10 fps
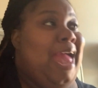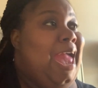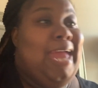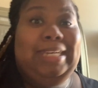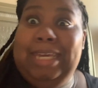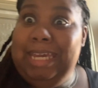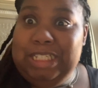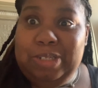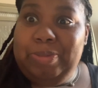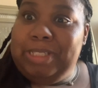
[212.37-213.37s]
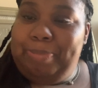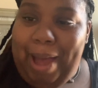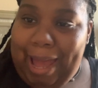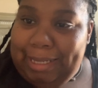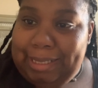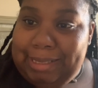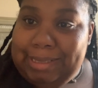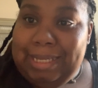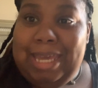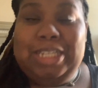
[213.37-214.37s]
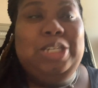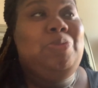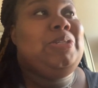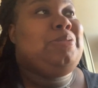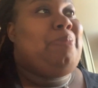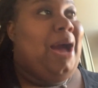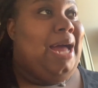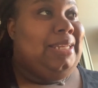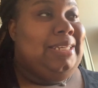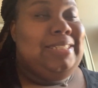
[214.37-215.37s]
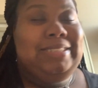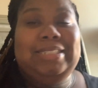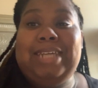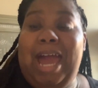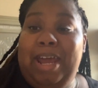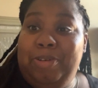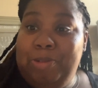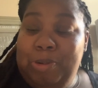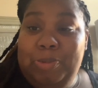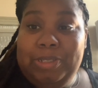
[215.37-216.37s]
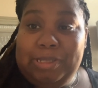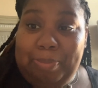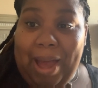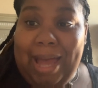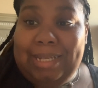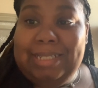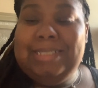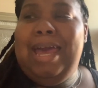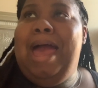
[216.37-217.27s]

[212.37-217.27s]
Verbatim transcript: And the kitchen was spotless. The kitchen was spotless. The dining room was spotless.